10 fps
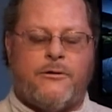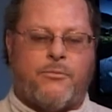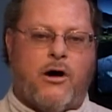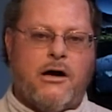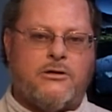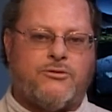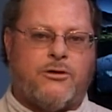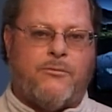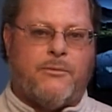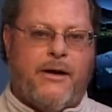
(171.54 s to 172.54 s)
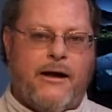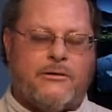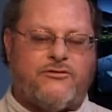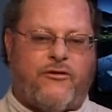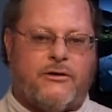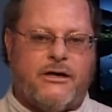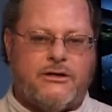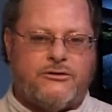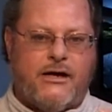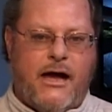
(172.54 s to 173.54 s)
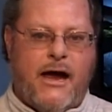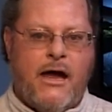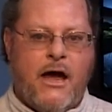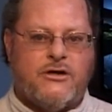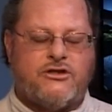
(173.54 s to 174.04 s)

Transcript: The Broncos went over to Bakersfield yesterday,